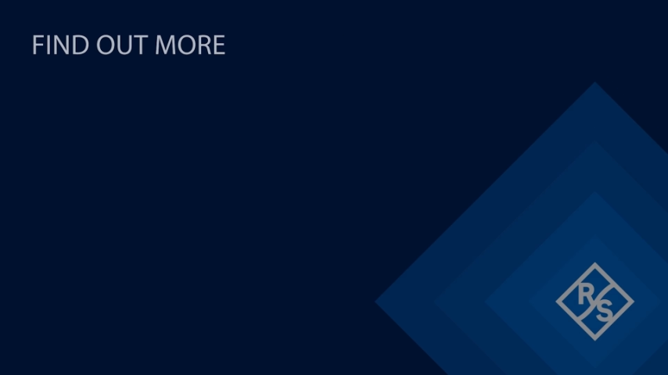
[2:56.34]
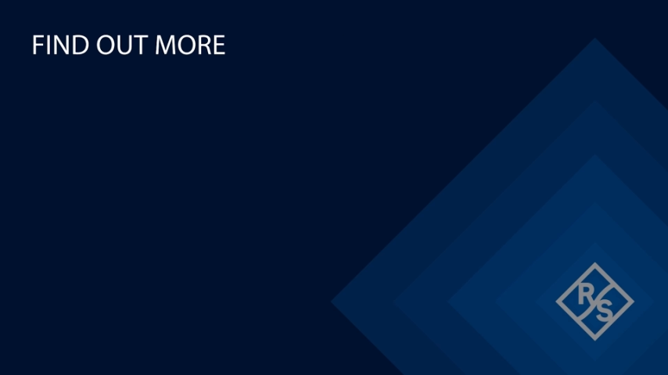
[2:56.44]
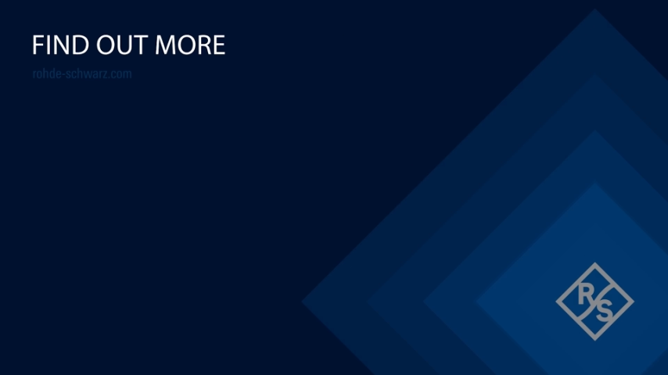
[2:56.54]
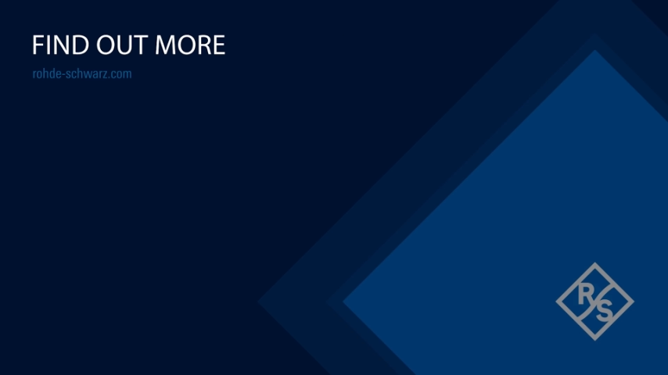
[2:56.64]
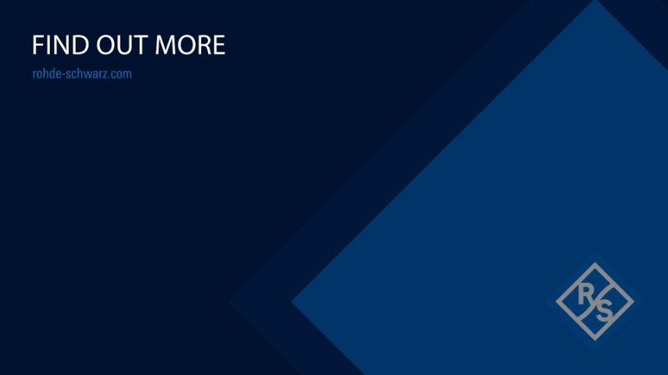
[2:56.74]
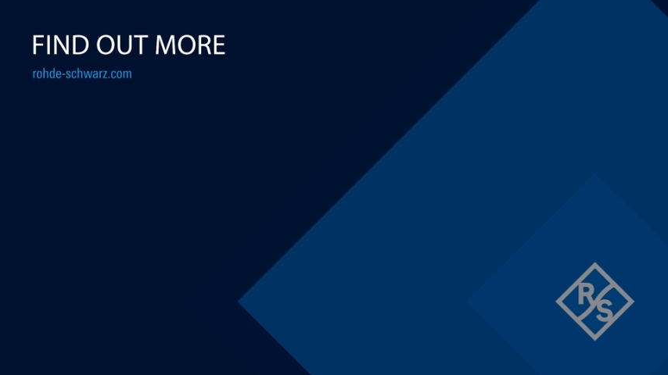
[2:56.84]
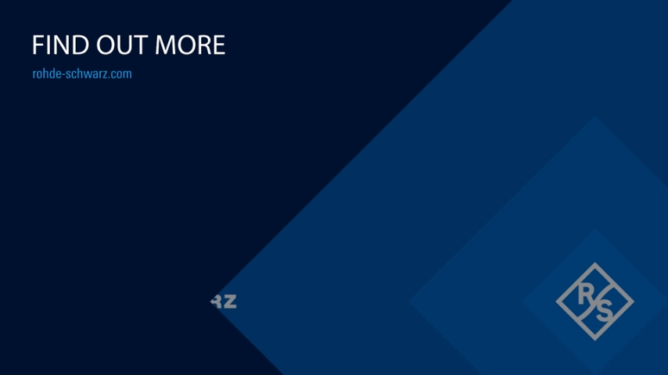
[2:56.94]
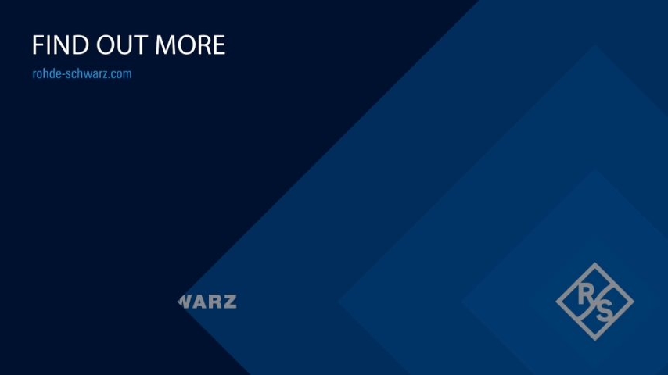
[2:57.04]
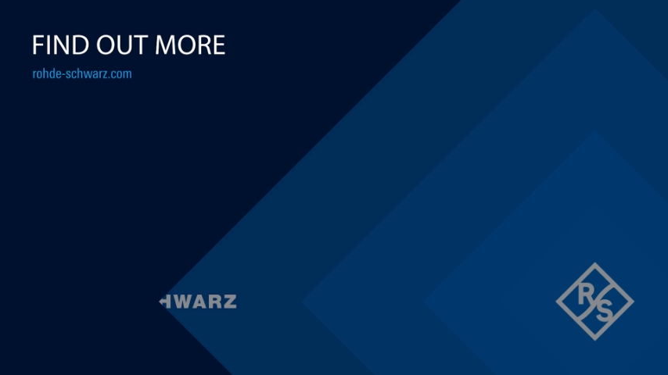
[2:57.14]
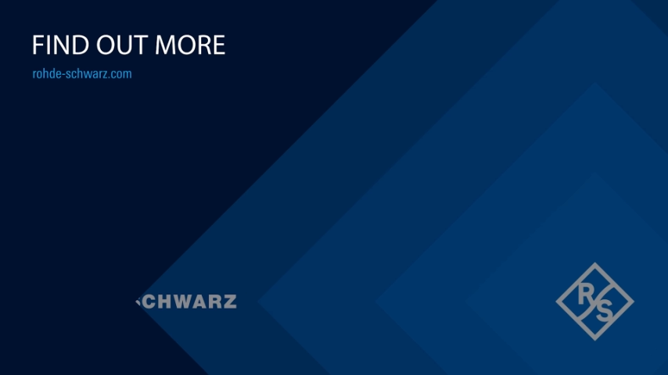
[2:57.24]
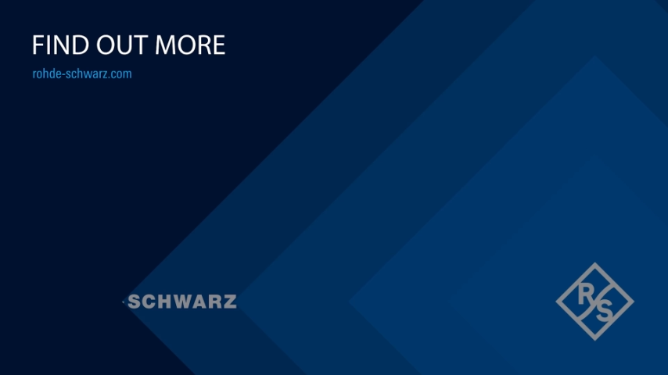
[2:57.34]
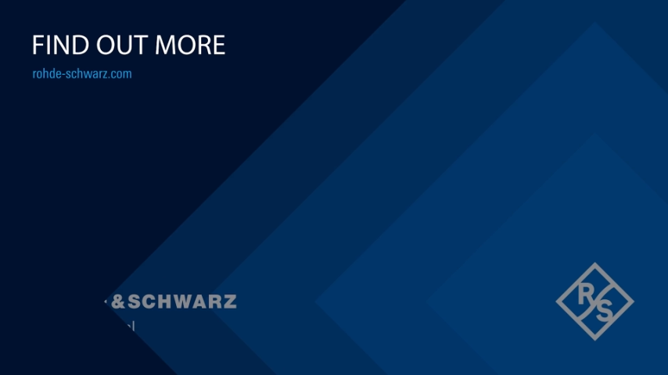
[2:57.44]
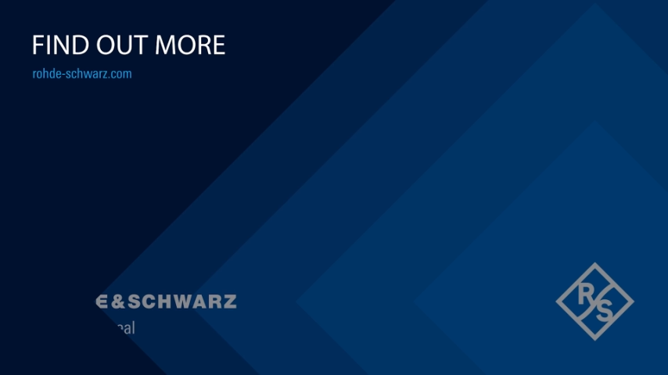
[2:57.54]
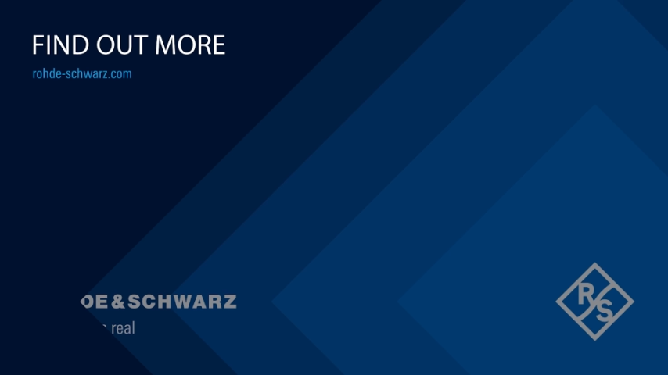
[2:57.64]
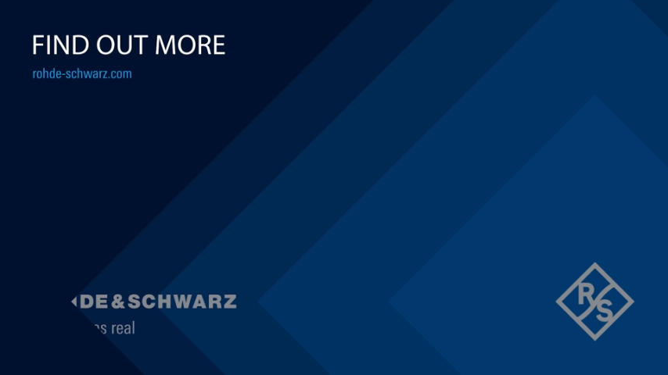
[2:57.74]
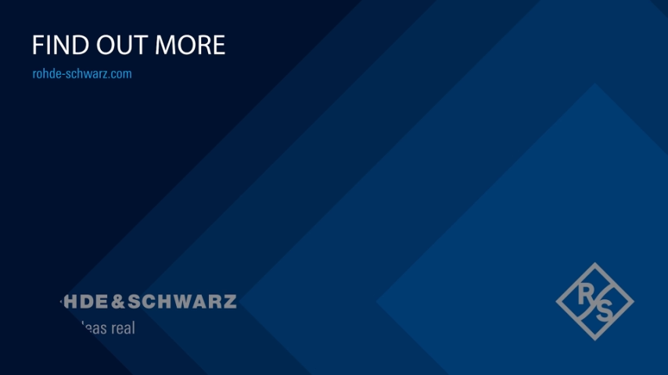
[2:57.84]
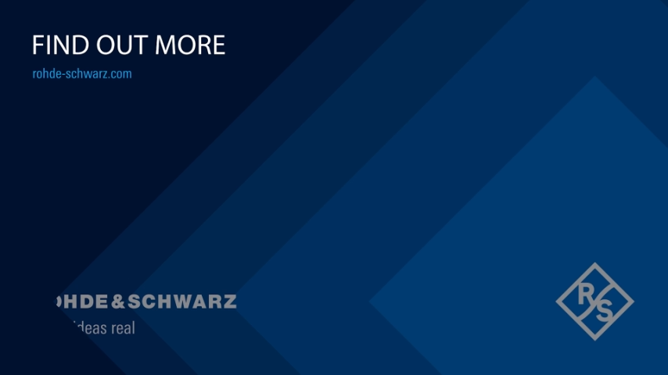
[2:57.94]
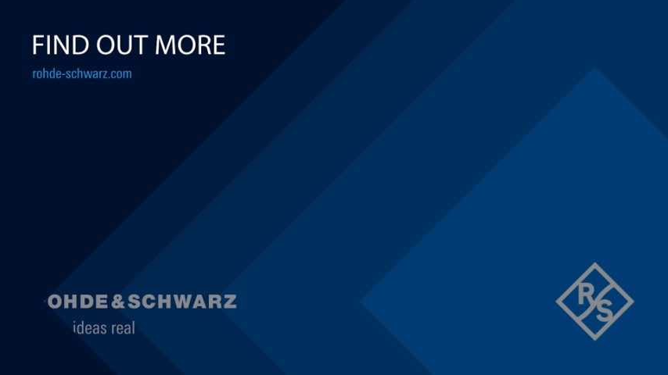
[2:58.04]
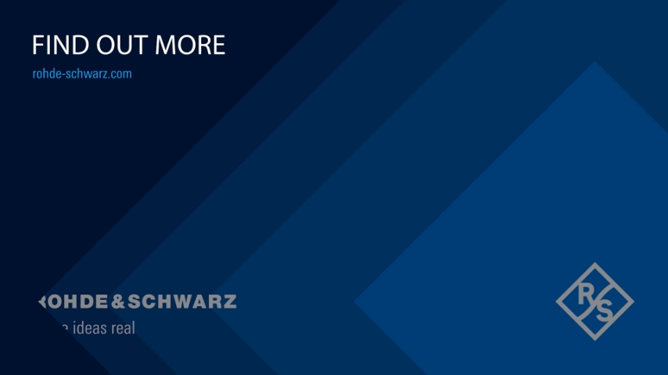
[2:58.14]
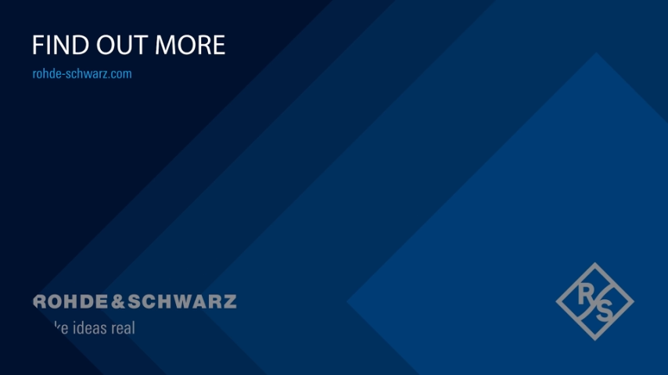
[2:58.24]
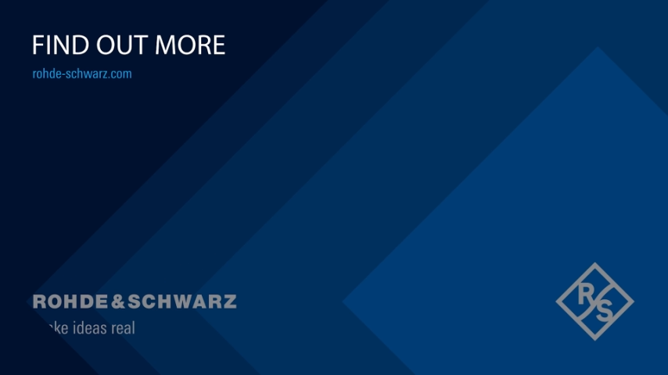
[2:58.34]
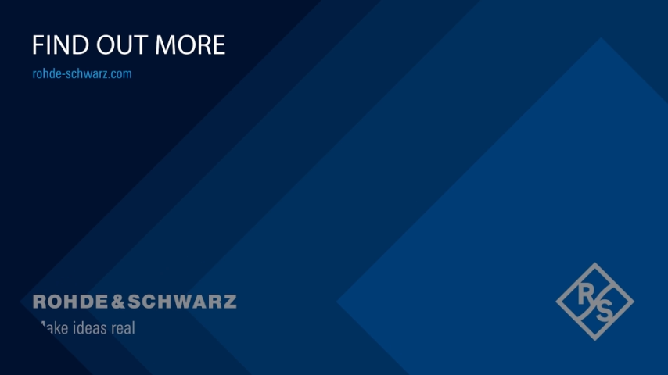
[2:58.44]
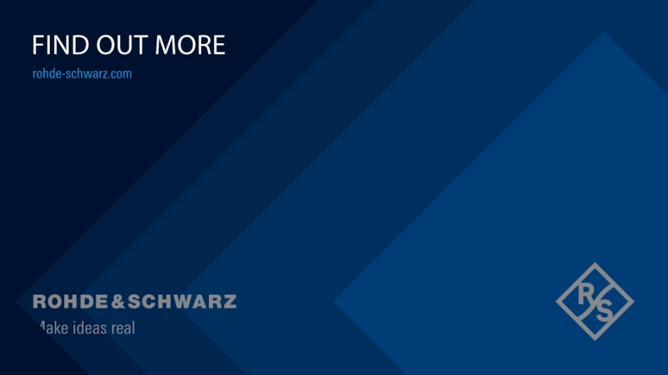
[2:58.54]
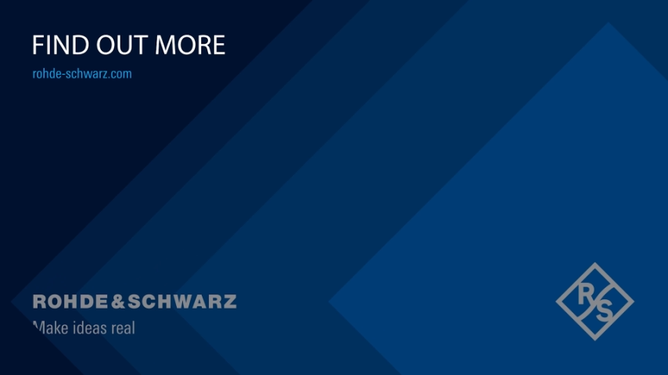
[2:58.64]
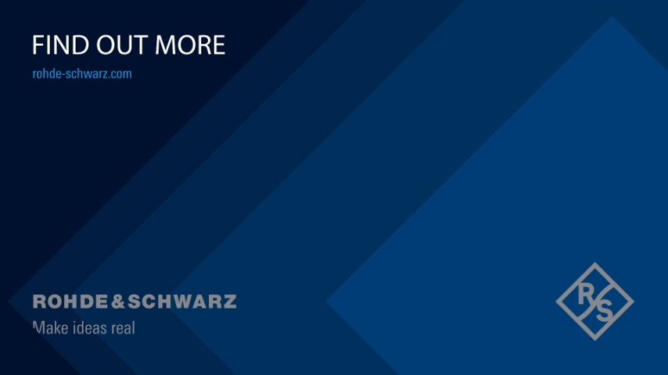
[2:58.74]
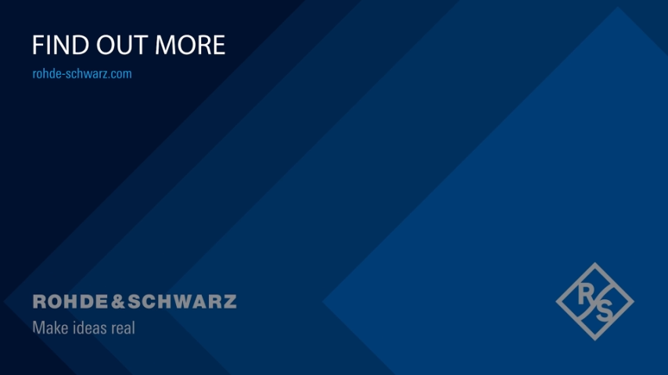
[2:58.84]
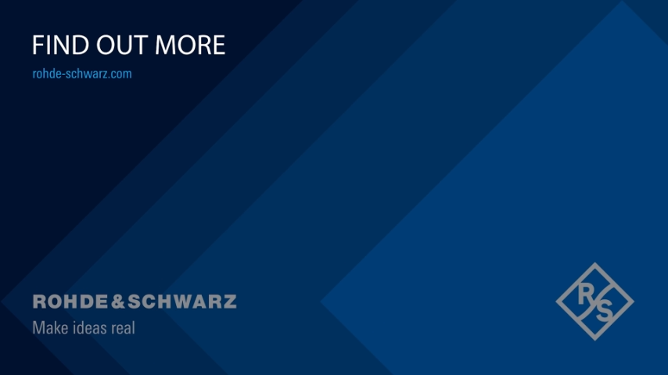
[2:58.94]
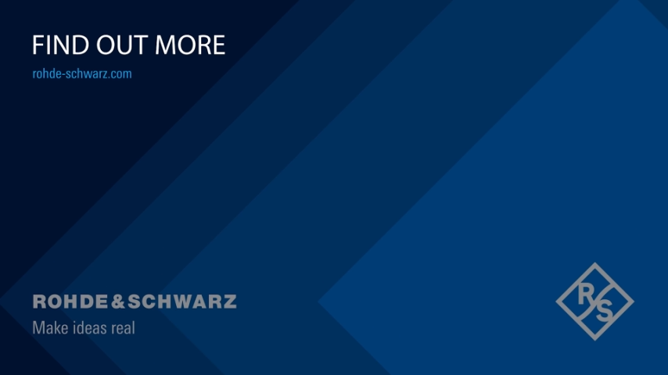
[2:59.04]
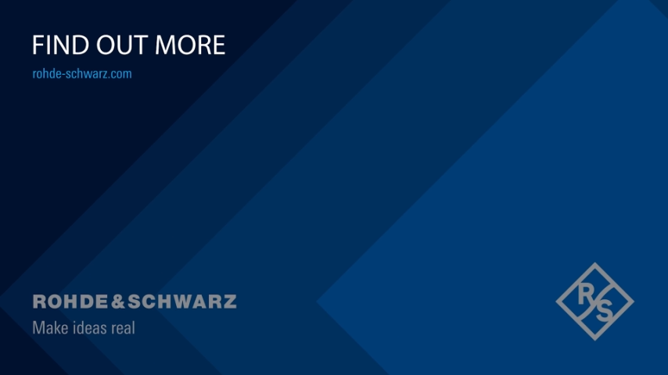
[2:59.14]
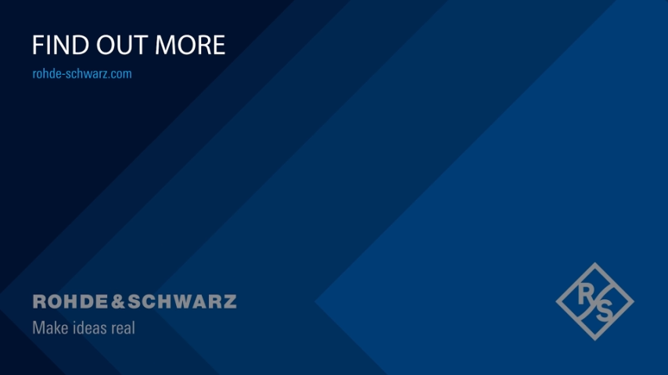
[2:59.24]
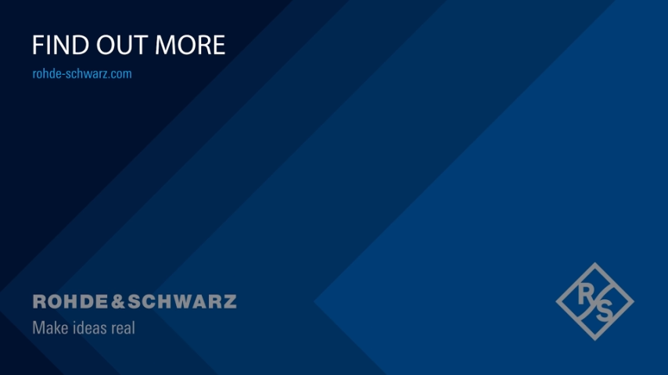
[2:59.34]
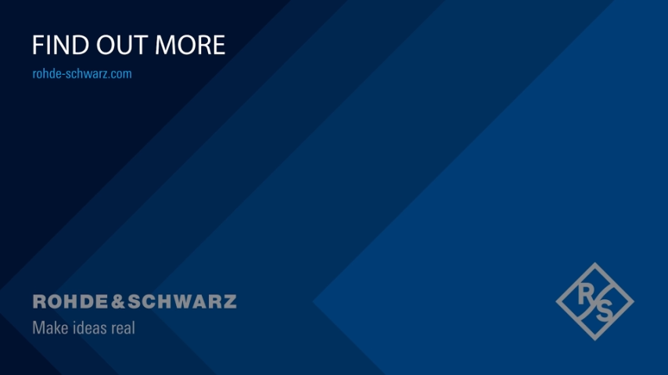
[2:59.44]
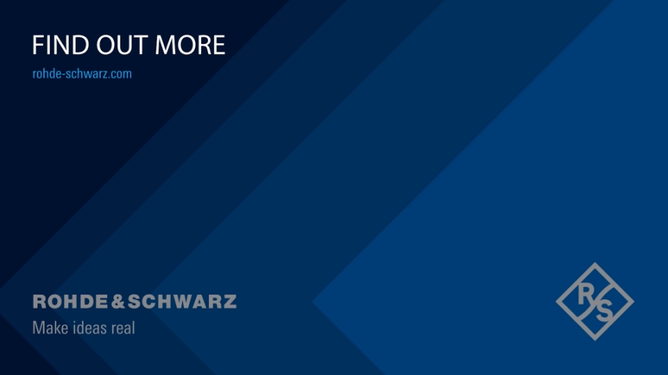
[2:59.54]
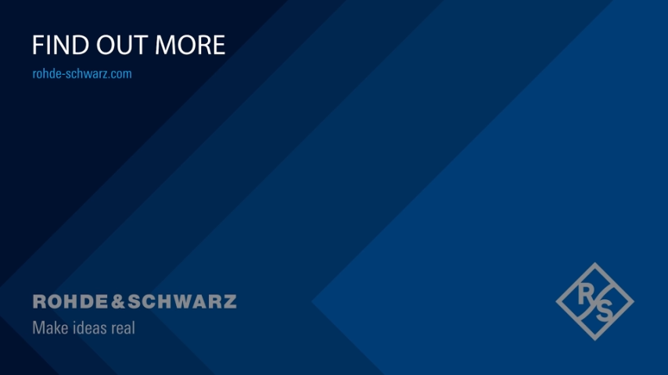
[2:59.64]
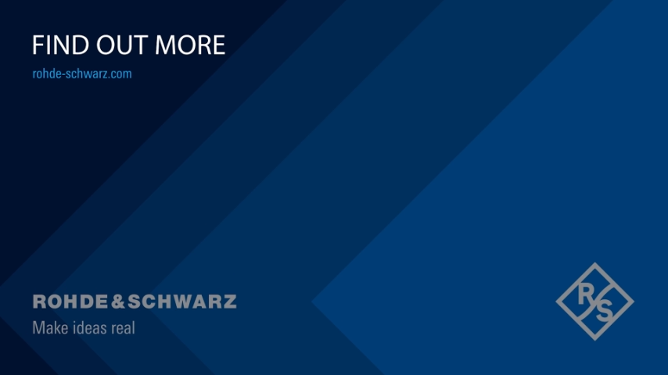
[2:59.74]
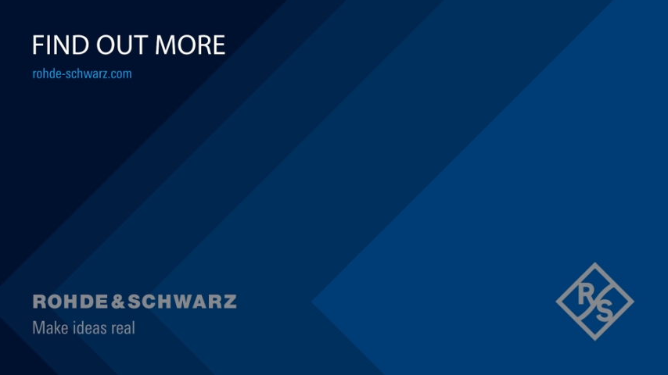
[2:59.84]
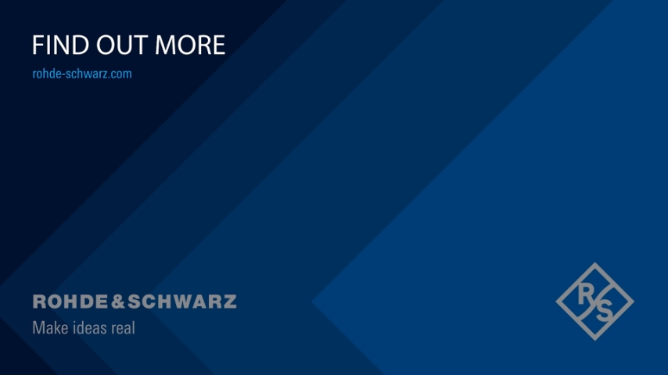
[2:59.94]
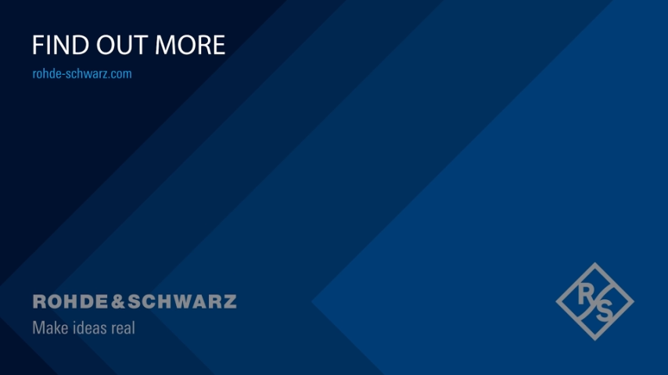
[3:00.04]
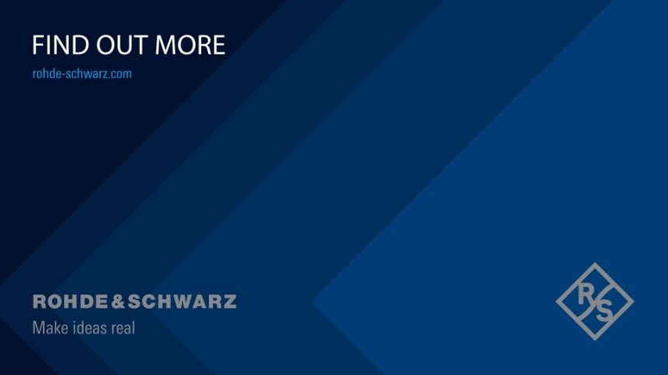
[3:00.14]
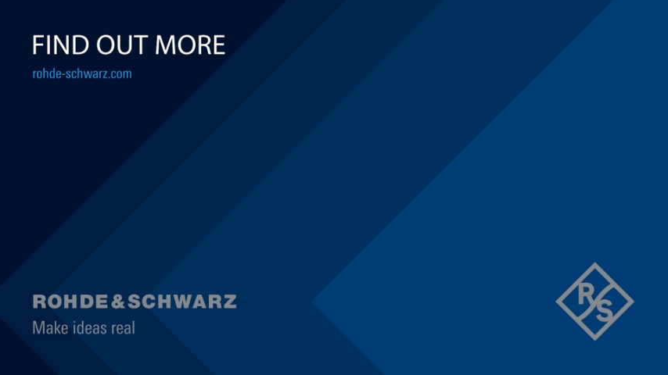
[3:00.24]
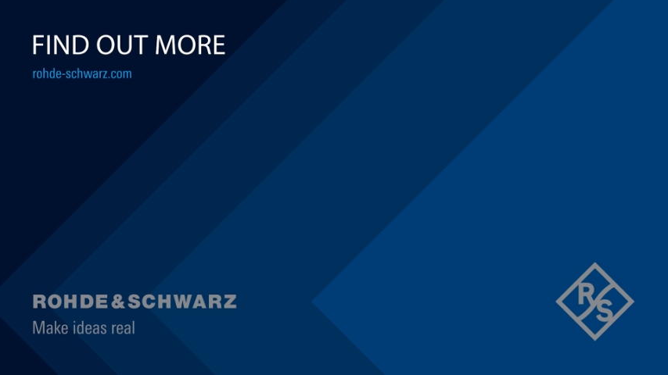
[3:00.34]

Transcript: Nobody's mouth can be seen.